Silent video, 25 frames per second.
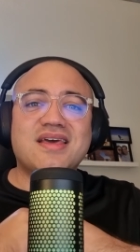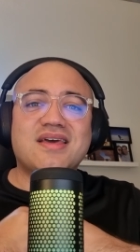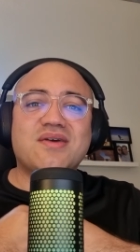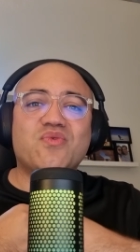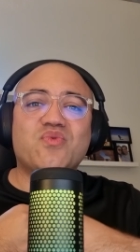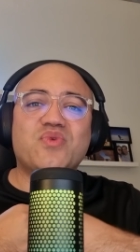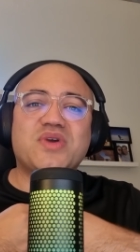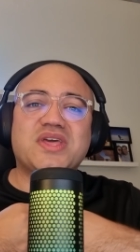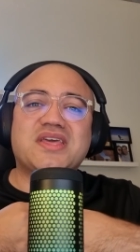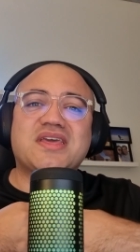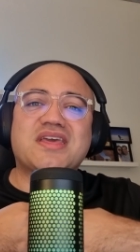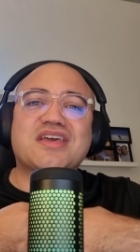
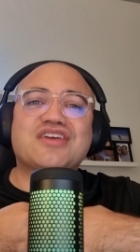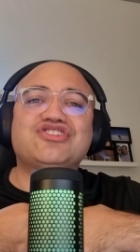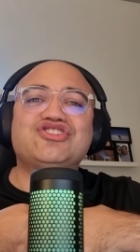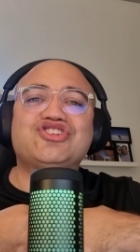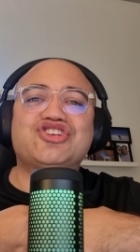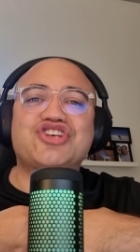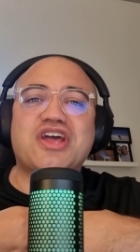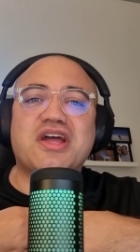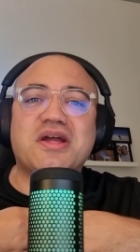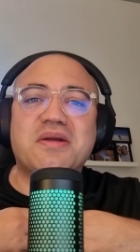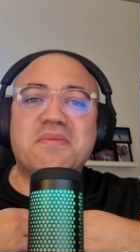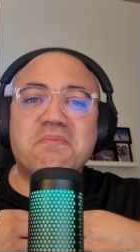we can
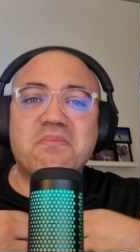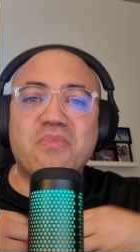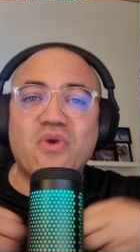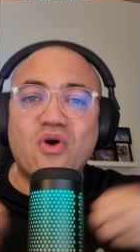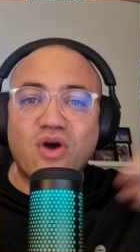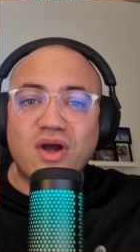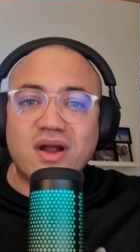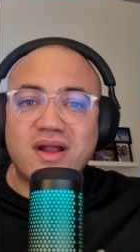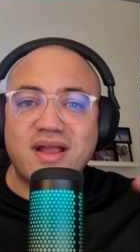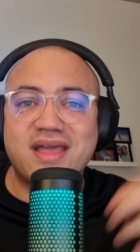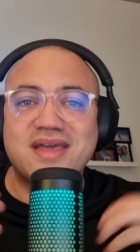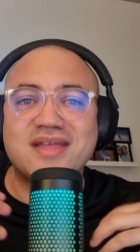share
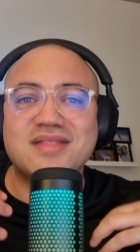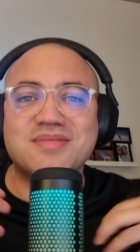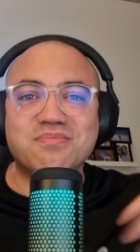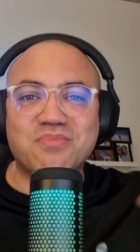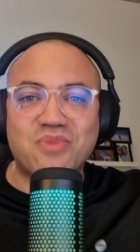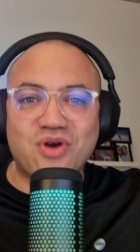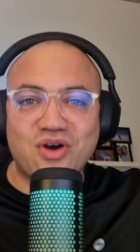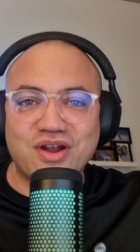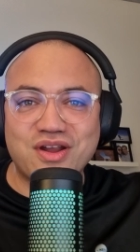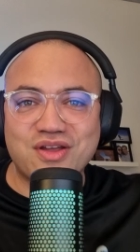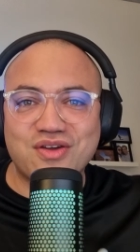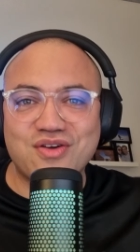more and
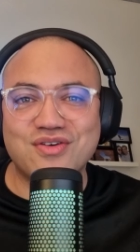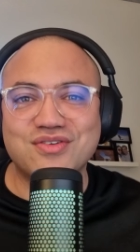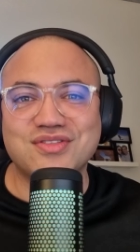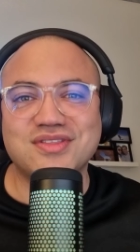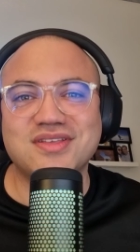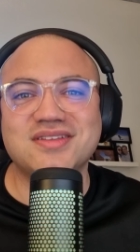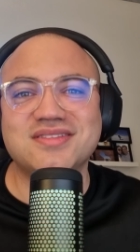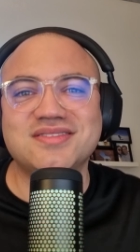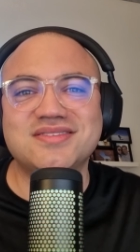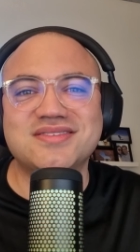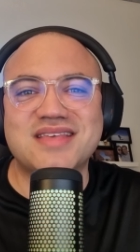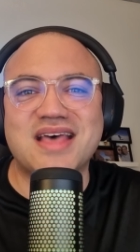more
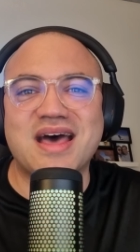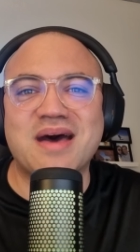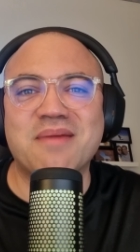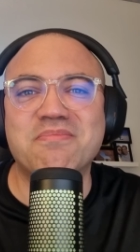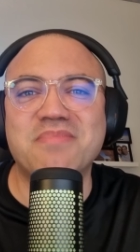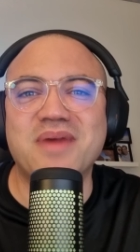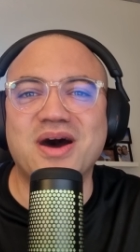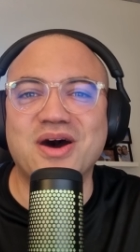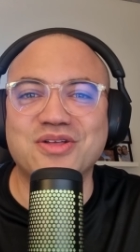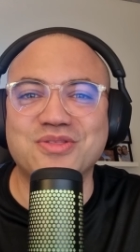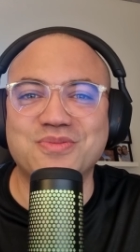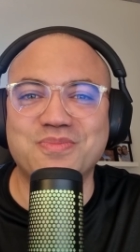contents
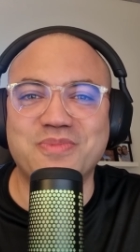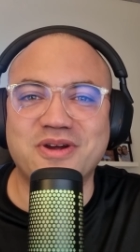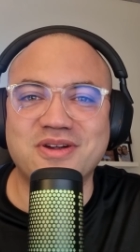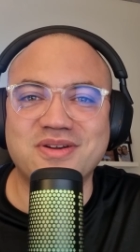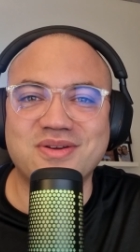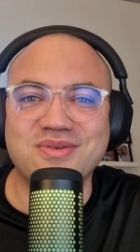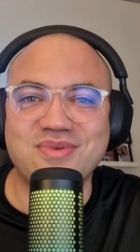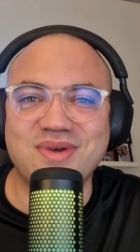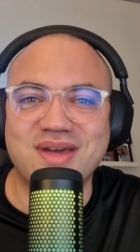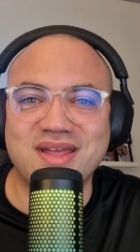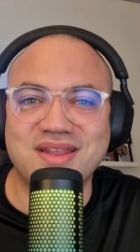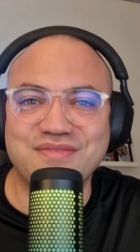about Power
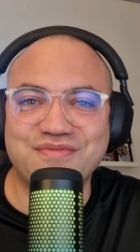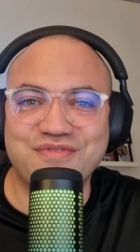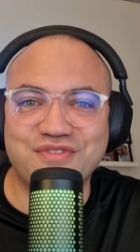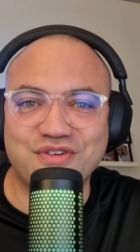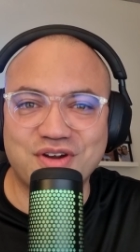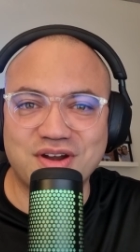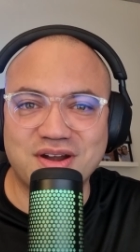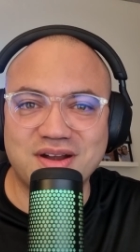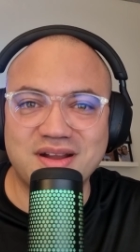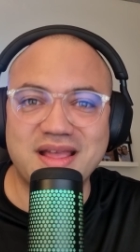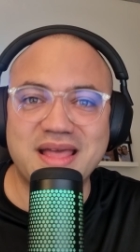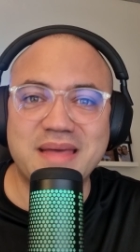Query
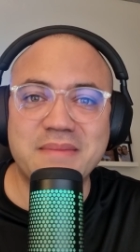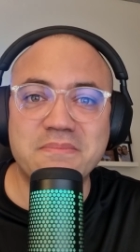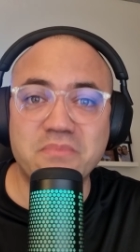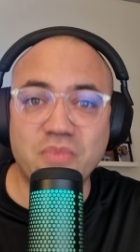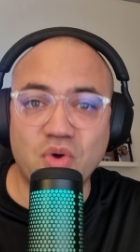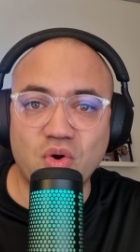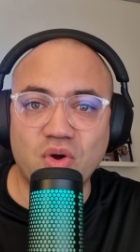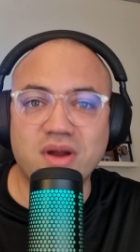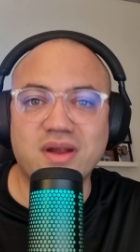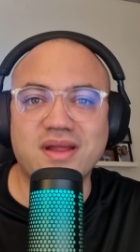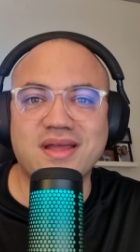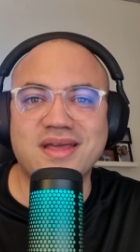for
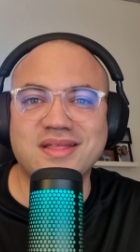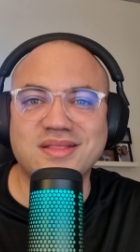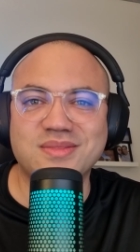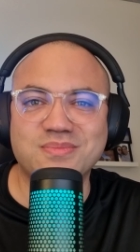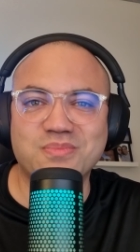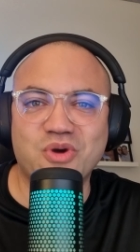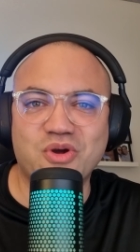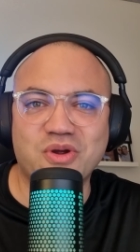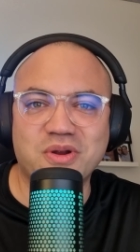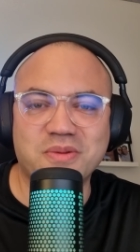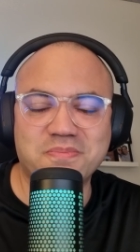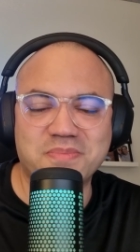more and
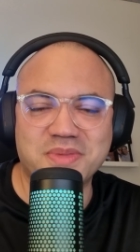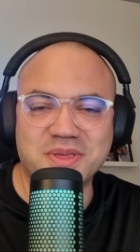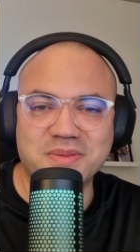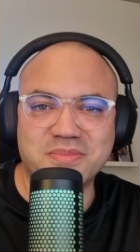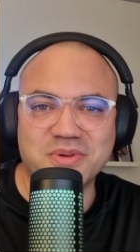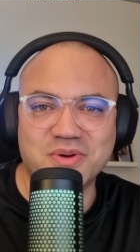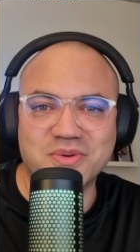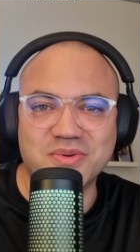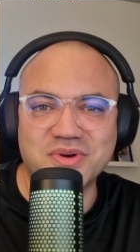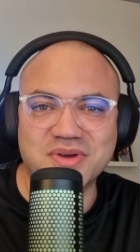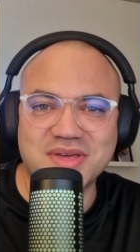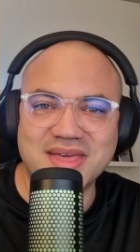more
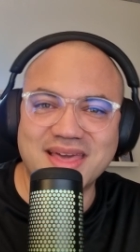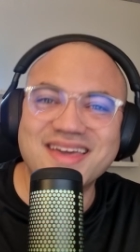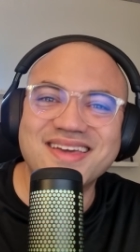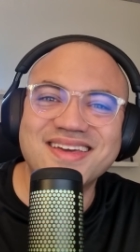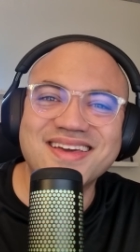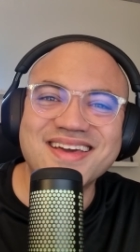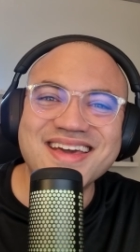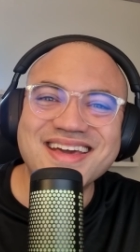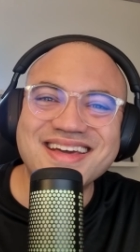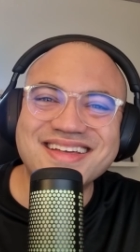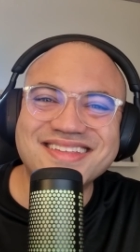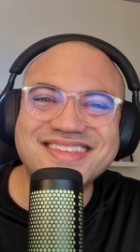people.
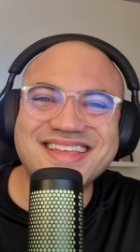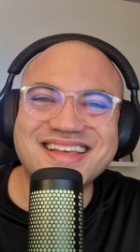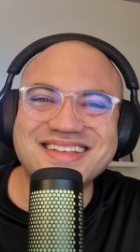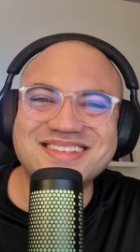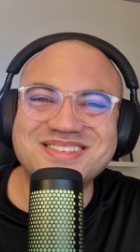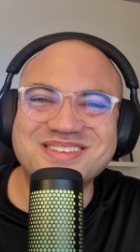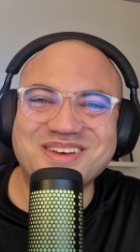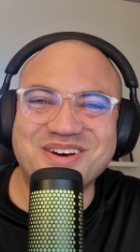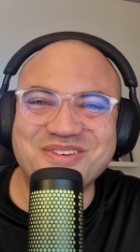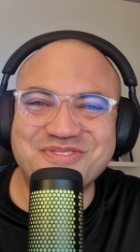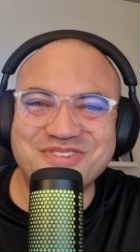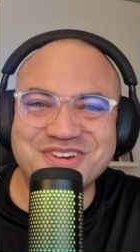Okay,
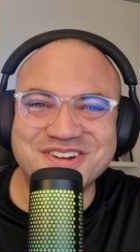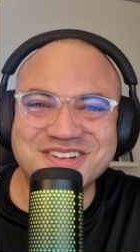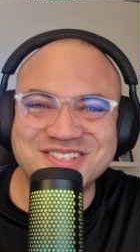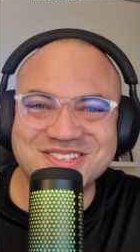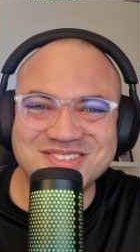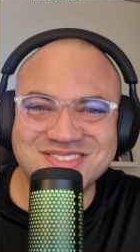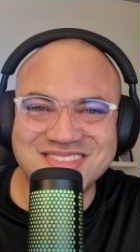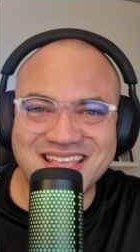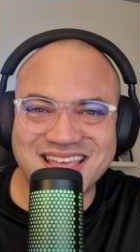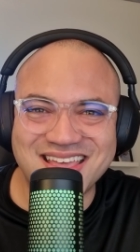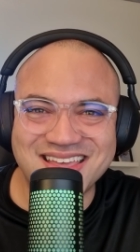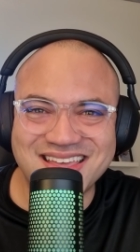that's all for
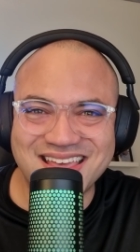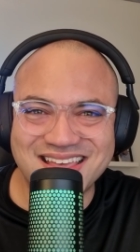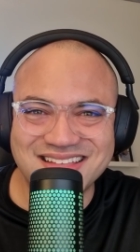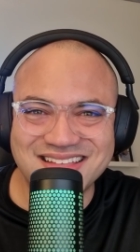today